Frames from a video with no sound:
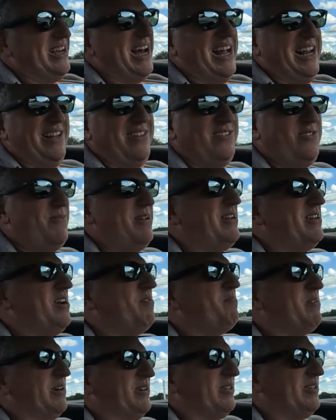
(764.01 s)
God, too many
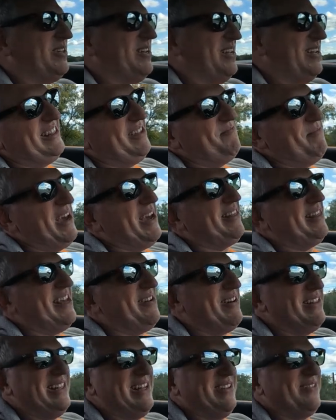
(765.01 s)
numbers. The big
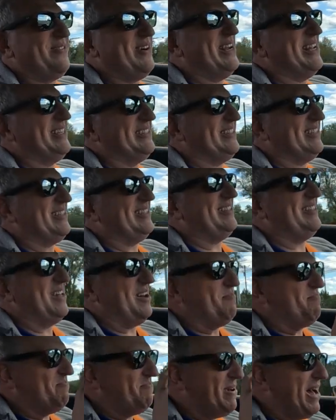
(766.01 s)
thing about this one is just
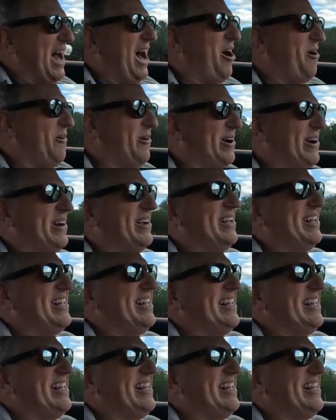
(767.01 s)
the power